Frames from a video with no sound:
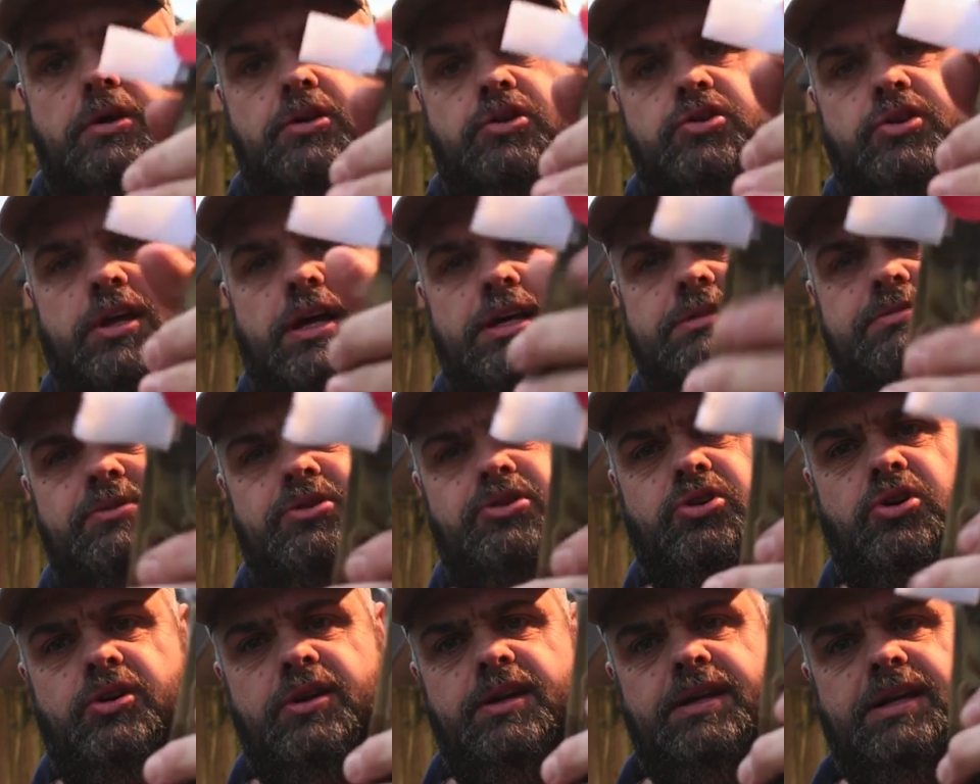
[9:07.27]
So that's my
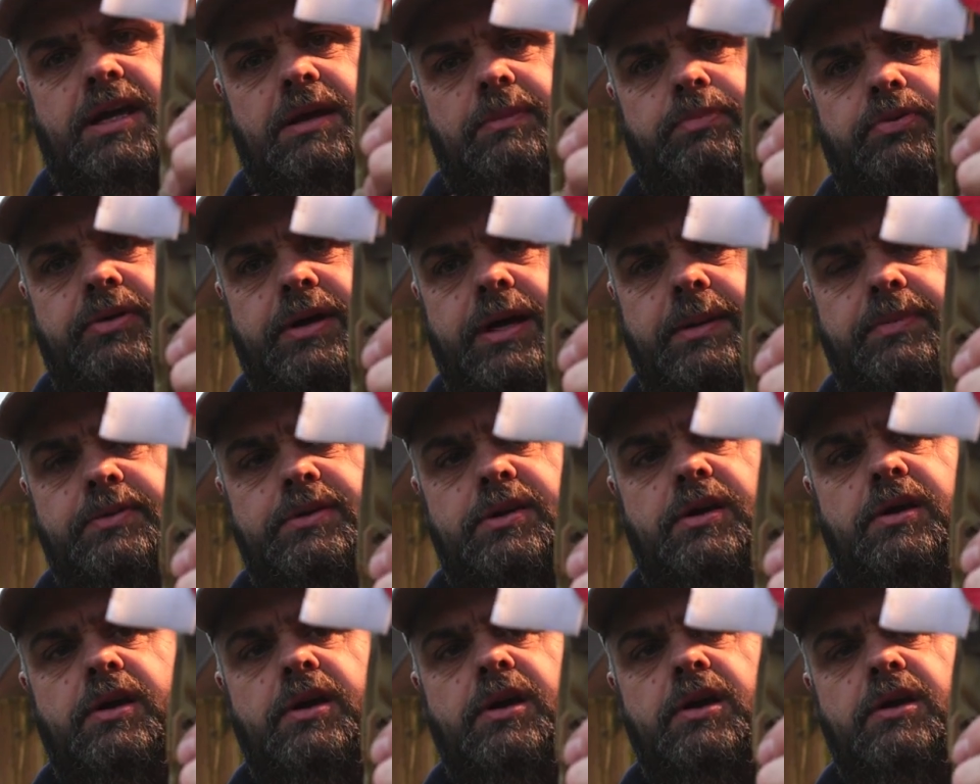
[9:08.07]
tourniquet
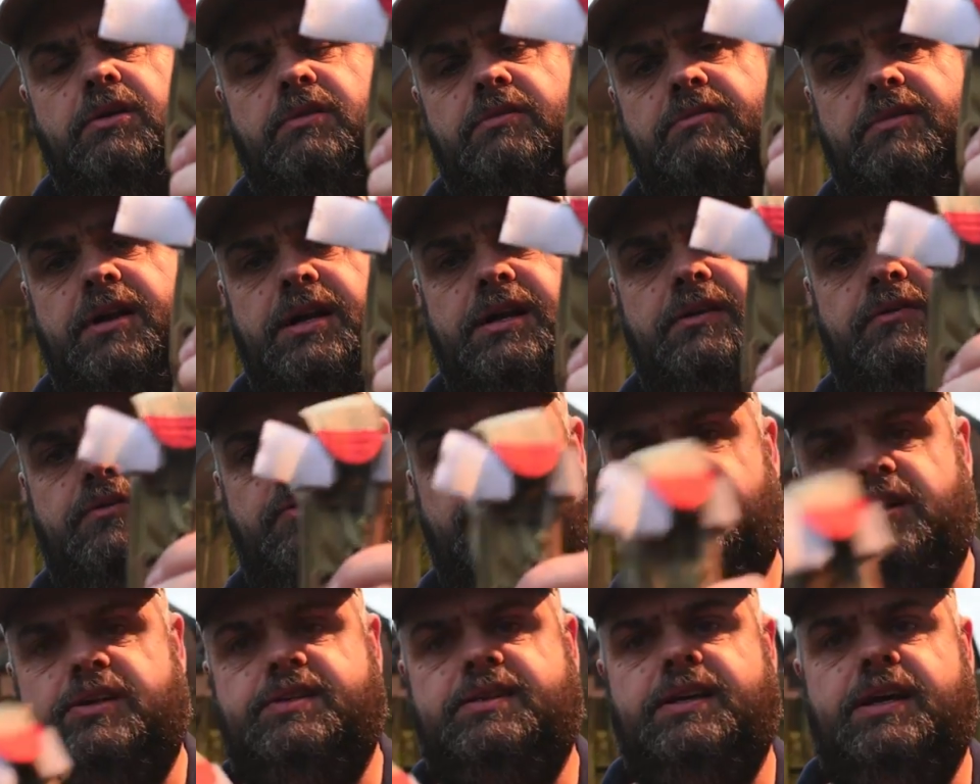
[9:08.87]
prepped, ready
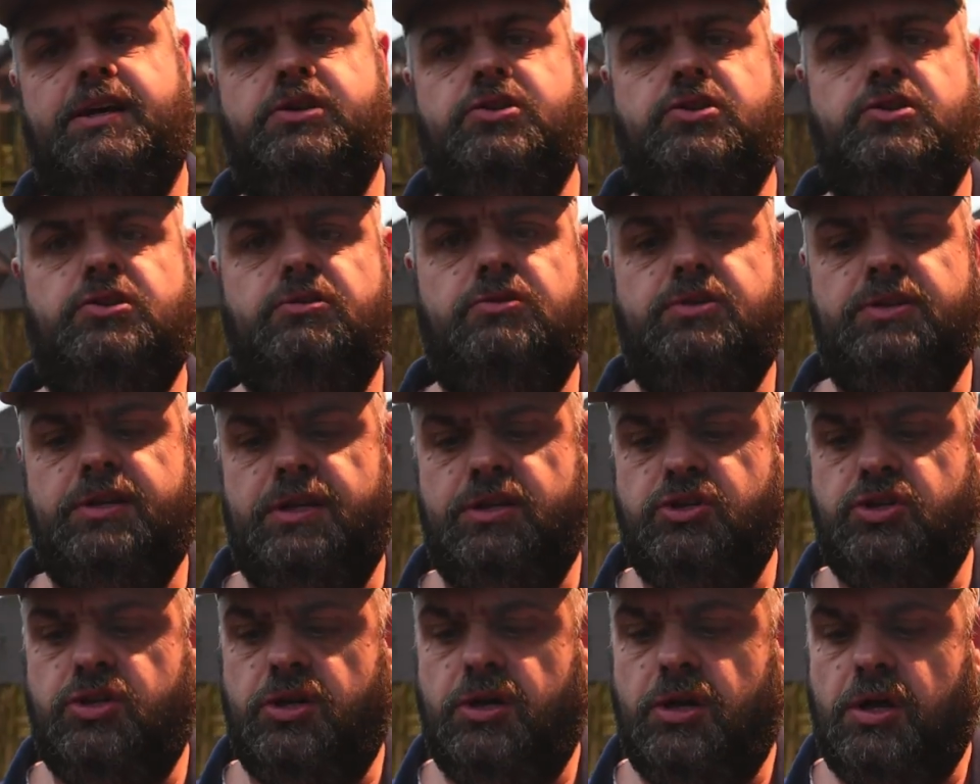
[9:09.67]
for its next
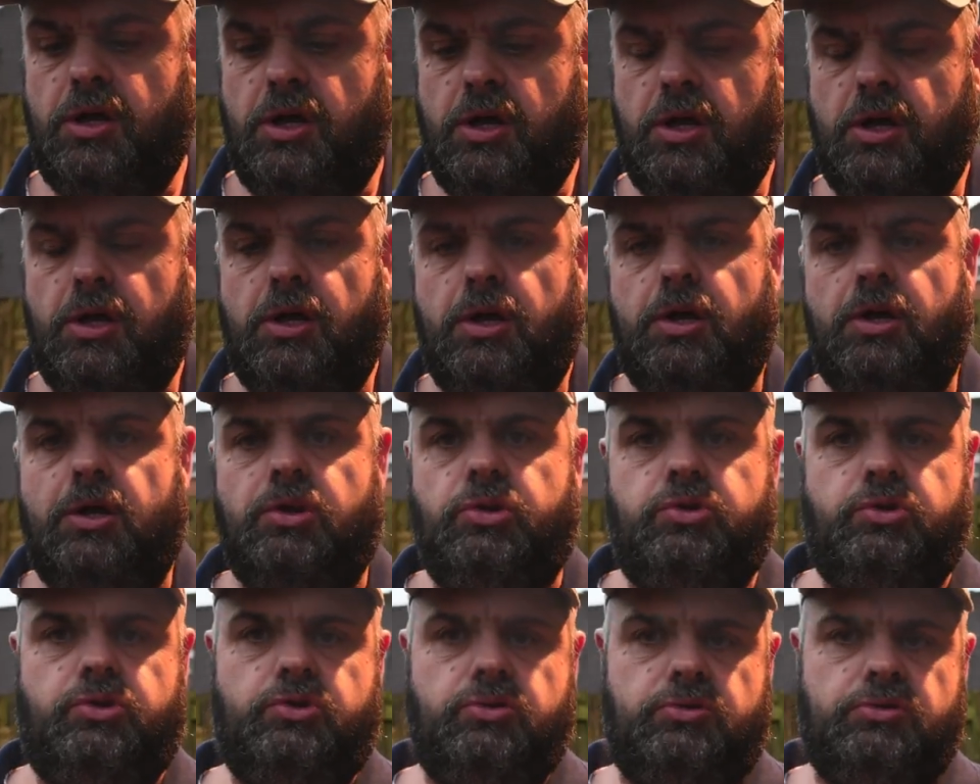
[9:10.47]
usage.
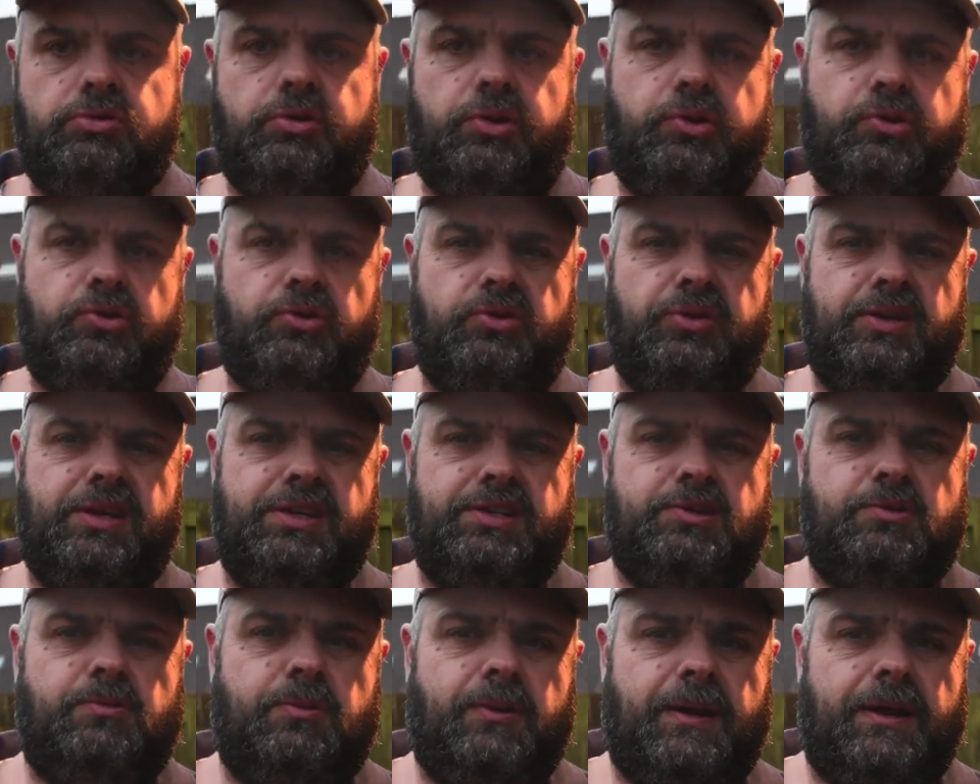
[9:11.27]
Don't throw
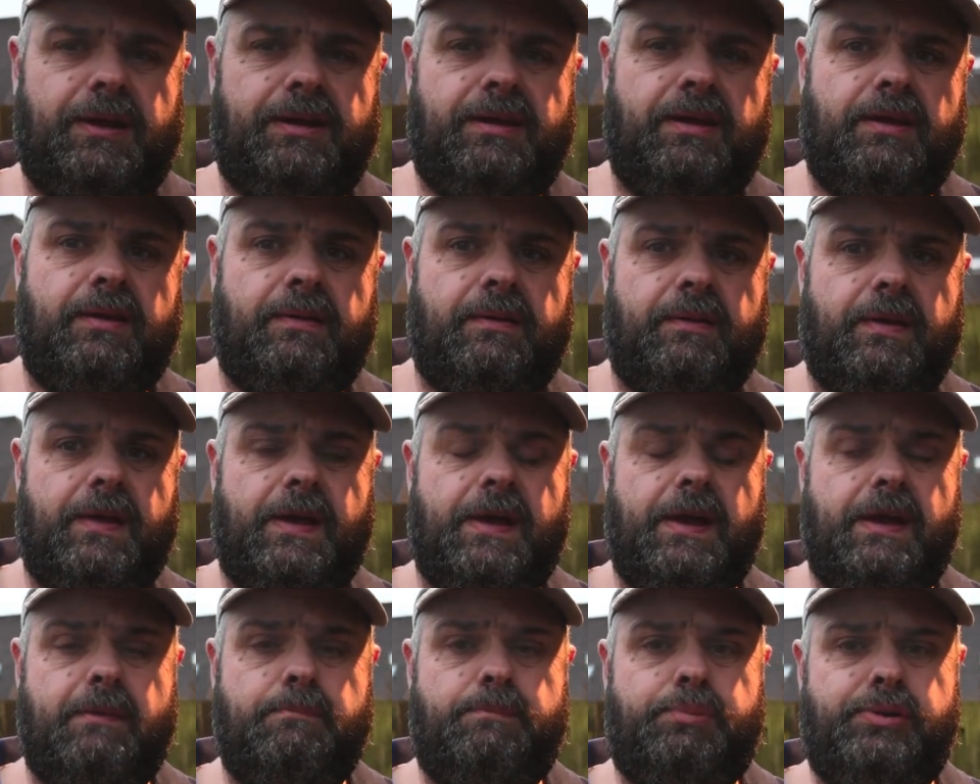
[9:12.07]
these away,
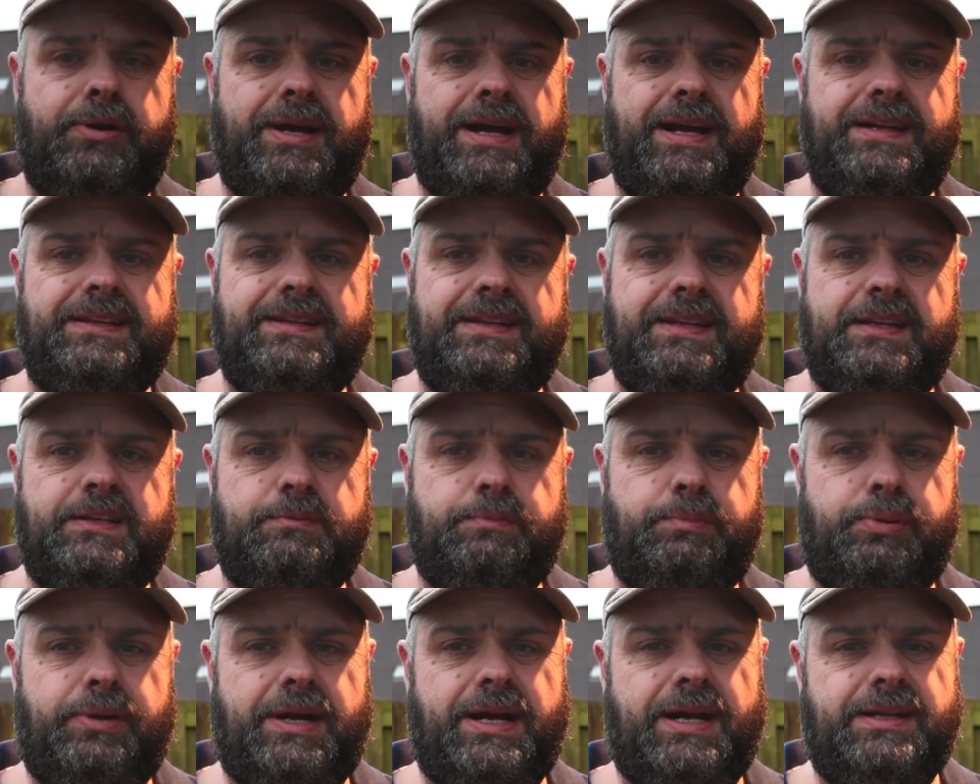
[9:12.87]
and practice.
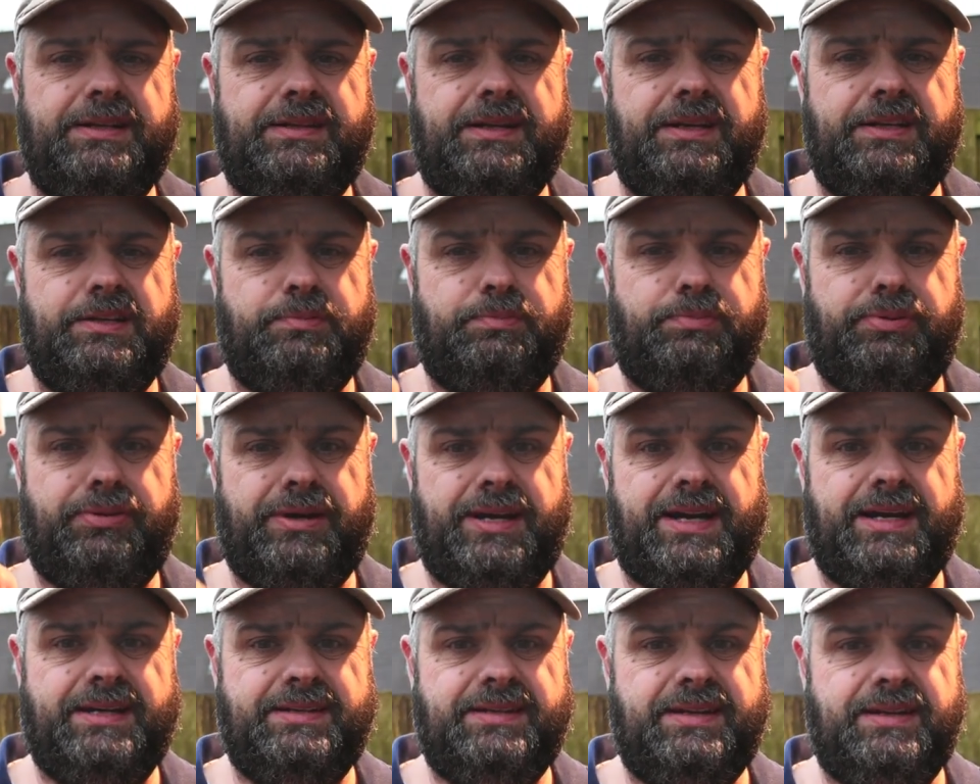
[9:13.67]

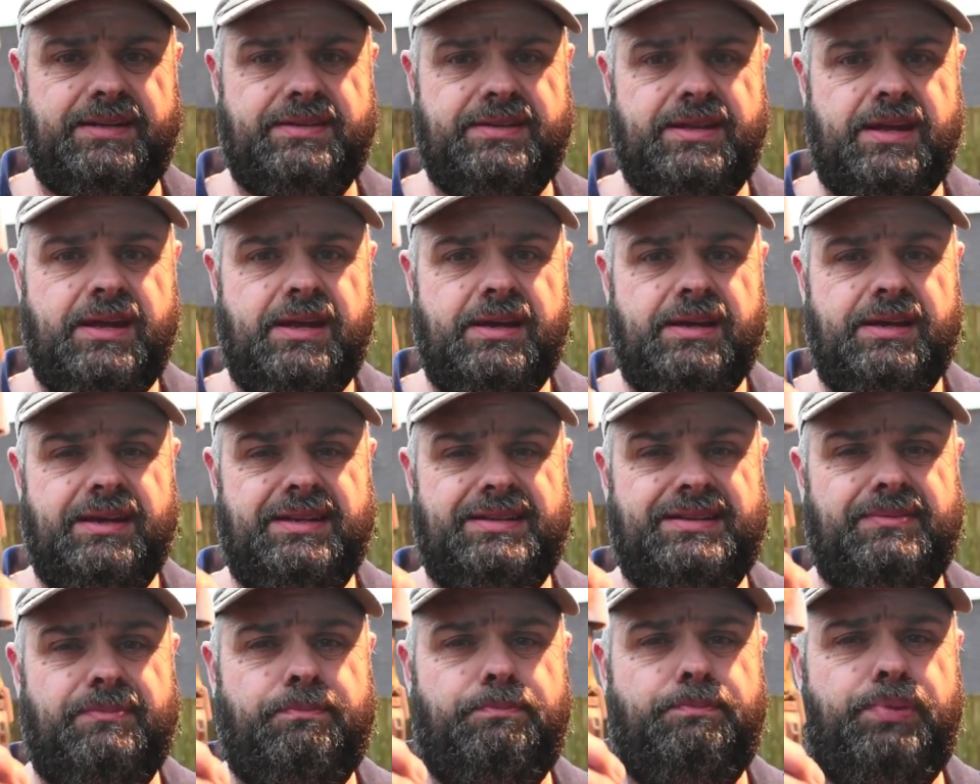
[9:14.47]

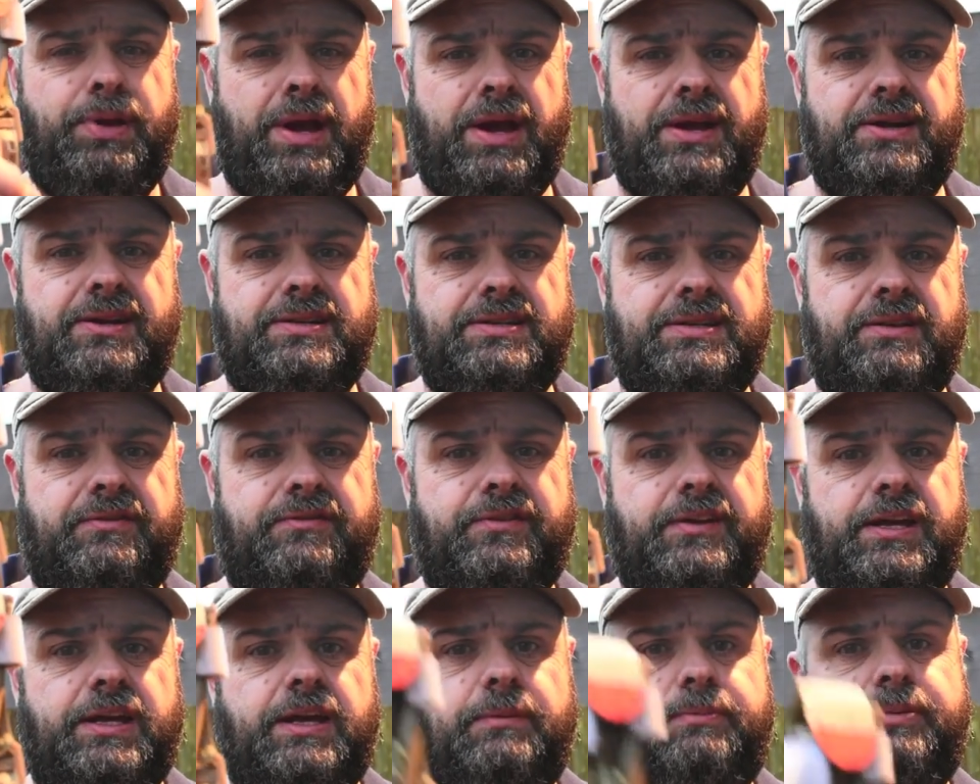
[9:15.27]
It's
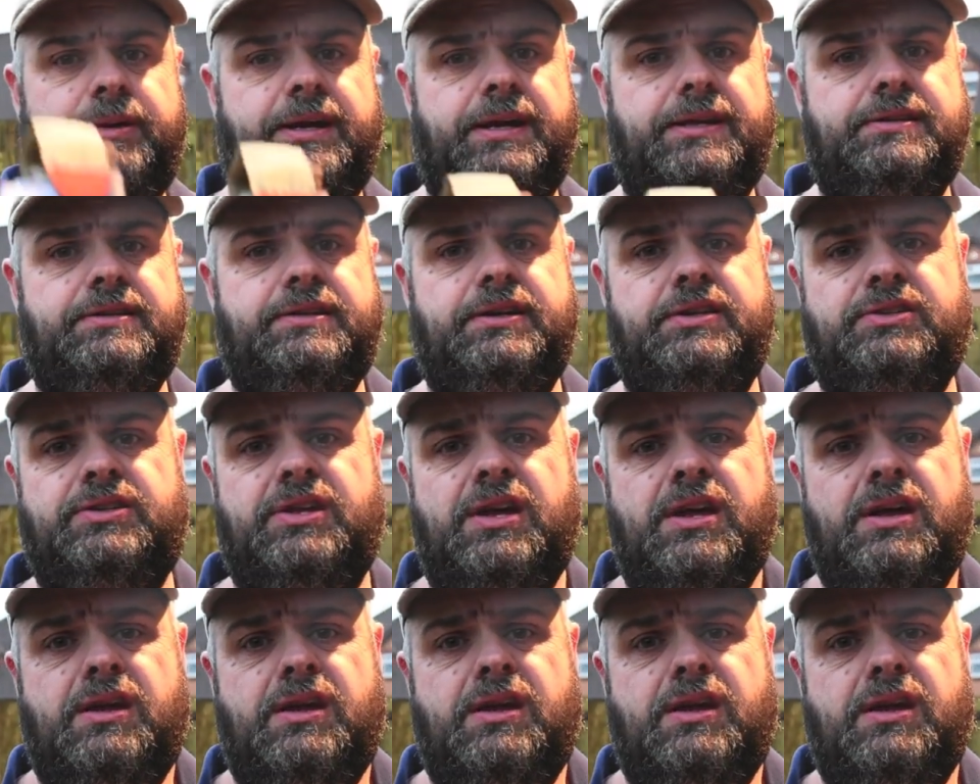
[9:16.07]
imperative that you practice.